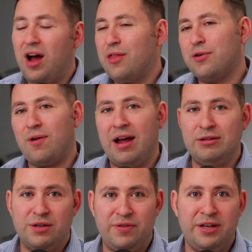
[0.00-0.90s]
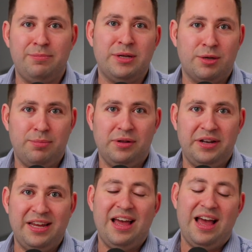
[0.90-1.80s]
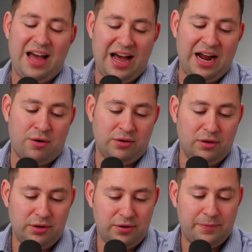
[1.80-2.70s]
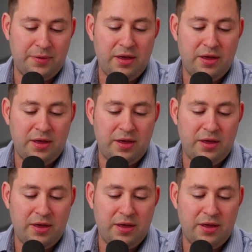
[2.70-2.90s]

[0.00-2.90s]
other grounds of inadmissibility, hire a lawyer.